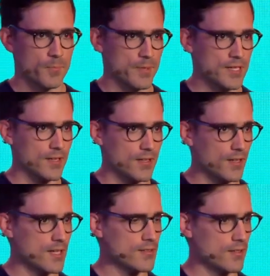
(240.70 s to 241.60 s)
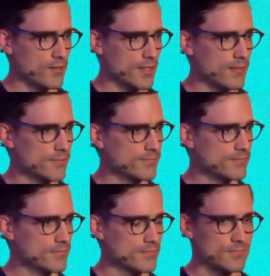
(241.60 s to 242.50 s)
be a little less lonely.
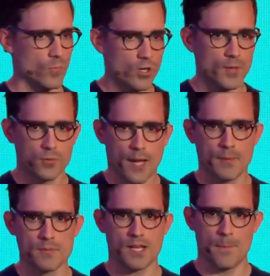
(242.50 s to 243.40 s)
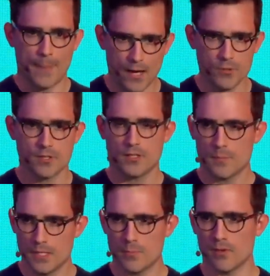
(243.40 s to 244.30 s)
Work on problems about
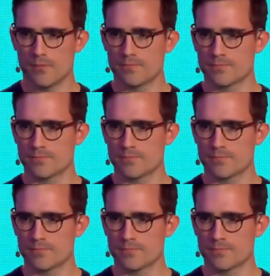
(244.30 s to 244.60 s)
people.